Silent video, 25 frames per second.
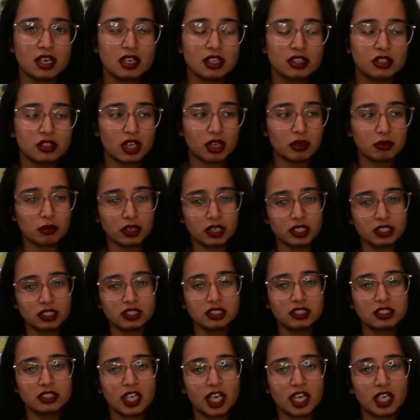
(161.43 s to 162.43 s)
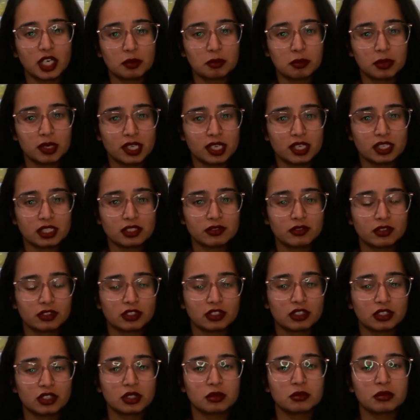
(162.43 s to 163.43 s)
So I wanted to create a place for
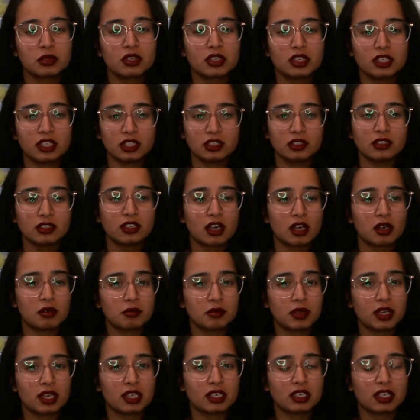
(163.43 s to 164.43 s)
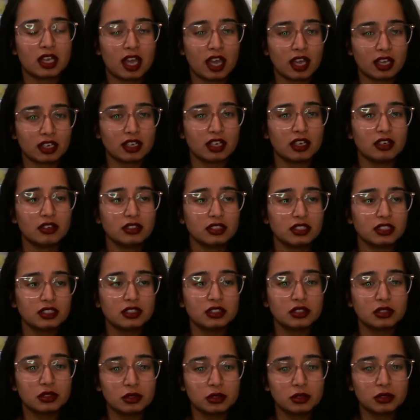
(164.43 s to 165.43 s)
the community to come and hang out and
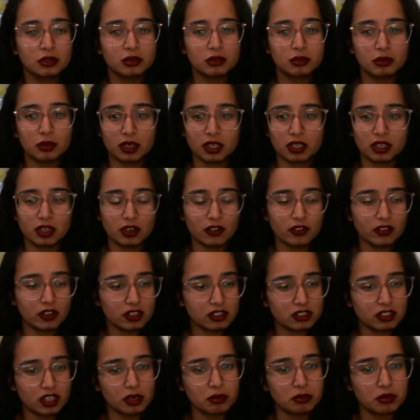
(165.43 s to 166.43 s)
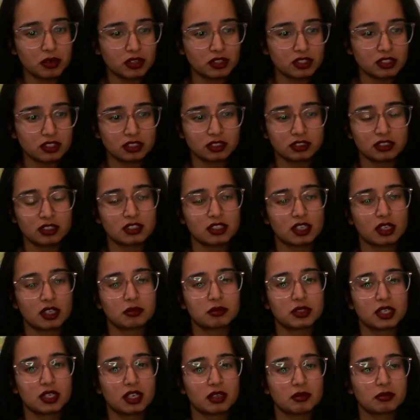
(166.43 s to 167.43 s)
do work on their side projects at the same
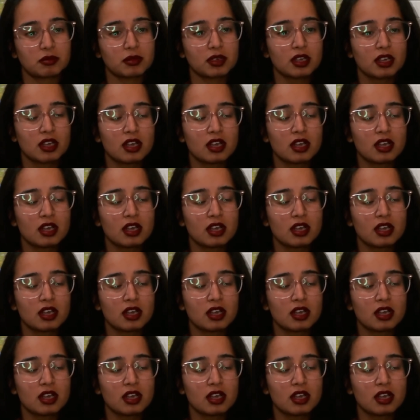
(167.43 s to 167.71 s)
time.